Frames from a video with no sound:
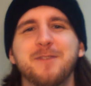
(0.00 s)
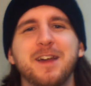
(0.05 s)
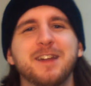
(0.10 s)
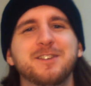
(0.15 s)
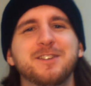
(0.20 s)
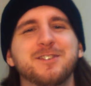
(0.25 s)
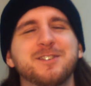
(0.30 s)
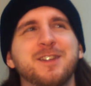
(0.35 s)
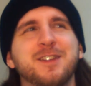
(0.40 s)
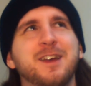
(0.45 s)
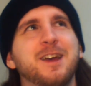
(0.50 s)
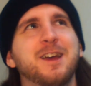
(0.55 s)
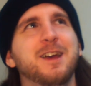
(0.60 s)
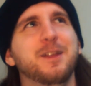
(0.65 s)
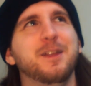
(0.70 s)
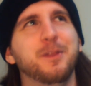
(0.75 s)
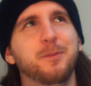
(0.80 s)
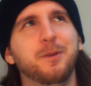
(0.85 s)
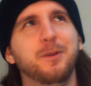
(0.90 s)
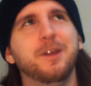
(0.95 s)
Man, just
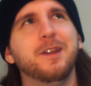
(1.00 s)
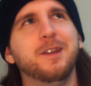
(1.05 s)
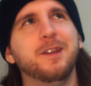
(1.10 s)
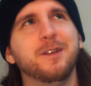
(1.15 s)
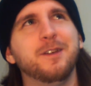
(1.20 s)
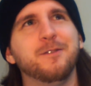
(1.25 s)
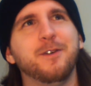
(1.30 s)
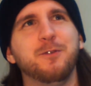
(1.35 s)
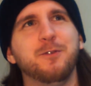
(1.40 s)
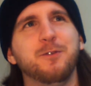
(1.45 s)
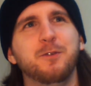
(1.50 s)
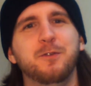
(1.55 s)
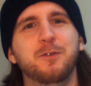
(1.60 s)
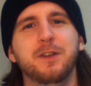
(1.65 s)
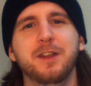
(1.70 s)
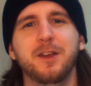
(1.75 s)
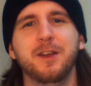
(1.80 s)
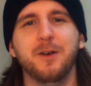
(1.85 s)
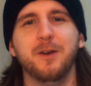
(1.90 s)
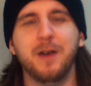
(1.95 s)
the beginning of every
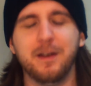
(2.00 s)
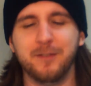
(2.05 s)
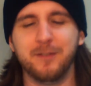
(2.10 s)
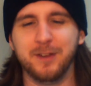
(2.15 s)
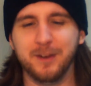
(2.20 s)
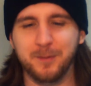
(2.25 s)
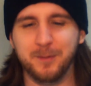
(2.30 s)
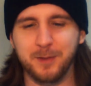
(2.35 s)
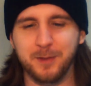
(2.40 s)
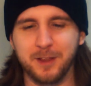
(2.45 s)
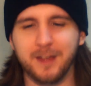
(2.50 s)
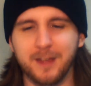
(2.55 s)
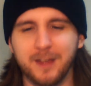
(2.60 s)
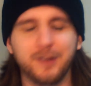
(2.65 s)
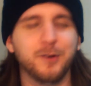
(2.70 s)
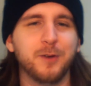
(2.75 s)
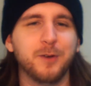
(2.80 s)
video having to be like,